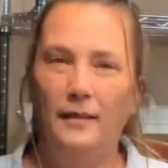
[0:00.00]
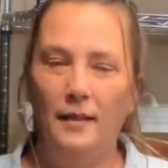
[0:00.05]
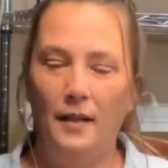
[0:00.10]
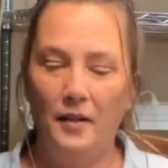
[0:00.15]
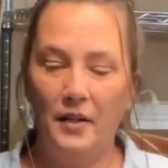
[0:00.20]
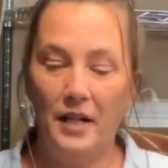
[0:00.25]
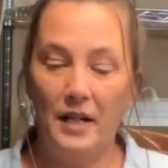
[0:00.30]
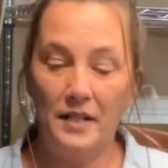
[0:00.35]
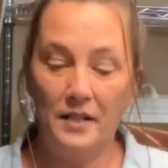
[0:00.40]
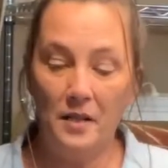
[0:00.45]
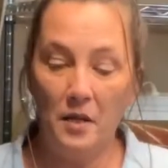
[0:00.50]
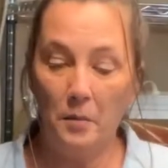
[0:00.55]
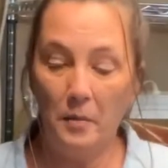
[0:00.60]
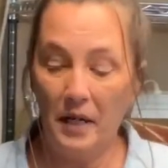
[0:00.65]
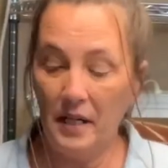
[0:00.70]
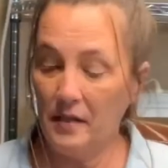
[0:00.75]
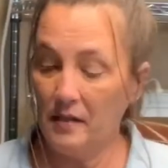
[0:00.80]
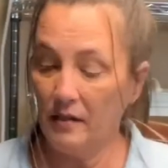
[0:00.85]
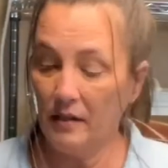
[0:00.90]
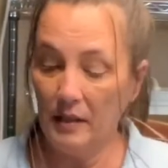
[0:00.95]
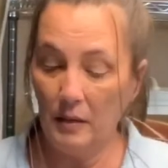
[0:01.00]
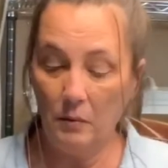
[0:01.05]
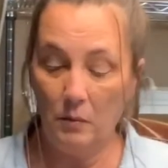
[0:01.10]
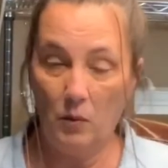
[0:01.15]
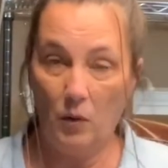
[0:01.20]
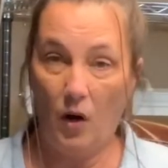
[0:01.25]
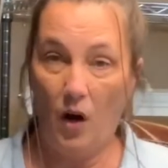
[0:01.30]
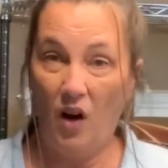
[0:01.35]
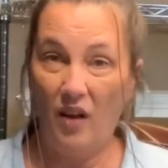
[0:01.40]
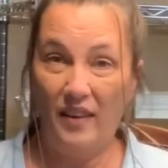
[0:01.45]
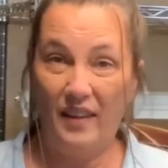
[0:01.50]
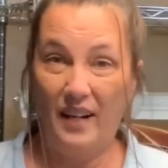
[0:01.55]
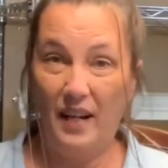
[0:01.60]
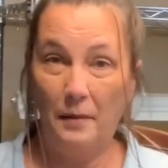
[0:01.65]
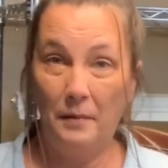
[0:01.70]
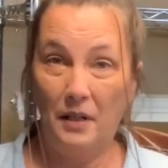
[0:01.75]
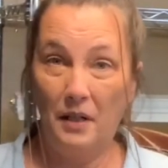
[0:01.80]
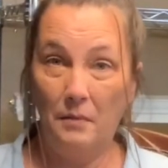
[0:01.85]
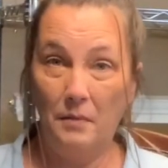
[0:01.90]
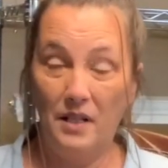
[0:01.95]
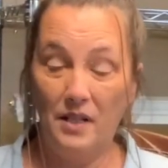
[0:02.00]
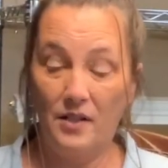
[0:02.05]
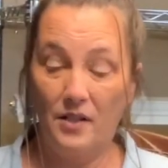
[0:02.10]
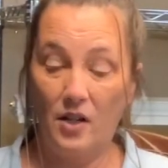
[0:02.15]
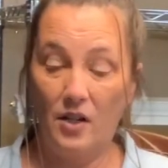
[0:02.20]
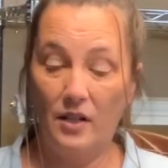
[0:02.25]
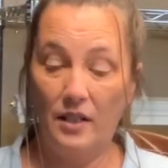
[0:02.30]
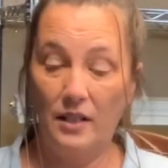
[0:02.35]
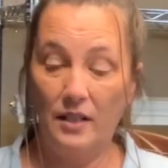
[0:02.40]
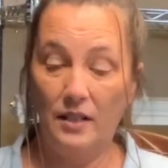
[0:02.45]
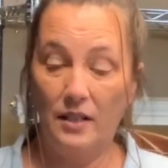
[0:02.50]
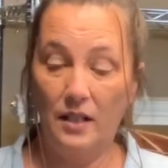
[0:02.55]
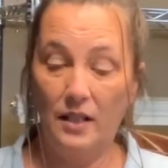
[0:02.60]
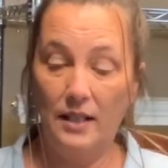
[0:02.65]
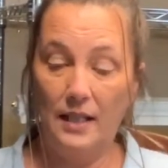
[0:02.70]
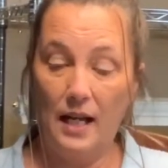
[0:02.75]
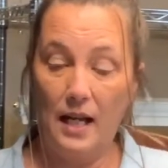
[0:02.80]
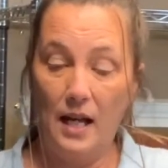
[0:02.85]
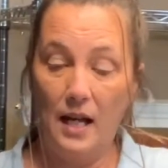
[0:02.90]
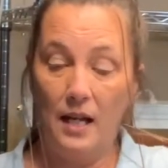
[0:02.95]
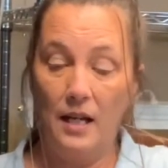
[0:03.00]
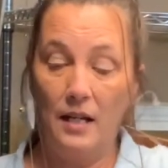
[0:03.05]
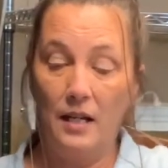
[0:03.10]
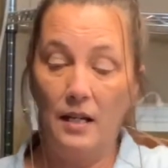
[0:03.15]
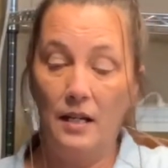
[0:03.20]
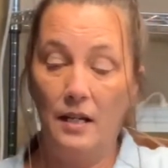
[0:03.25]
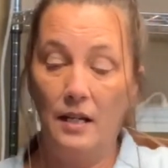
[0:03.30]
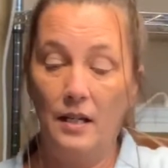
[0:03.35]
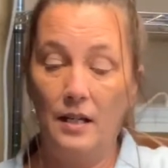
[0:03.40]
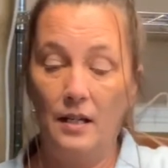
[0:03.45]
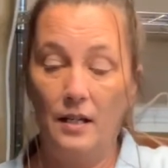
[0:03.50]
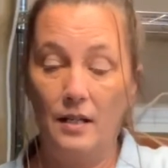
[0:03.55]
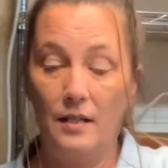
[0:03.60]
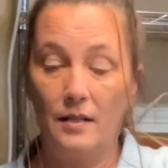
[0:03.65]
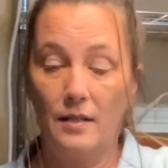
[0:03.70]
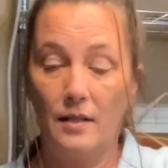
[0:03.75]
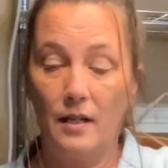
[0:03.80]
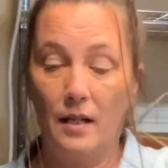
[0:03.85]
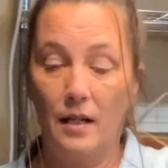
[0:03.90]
Okay, so basically all that I'm gonna be starting today is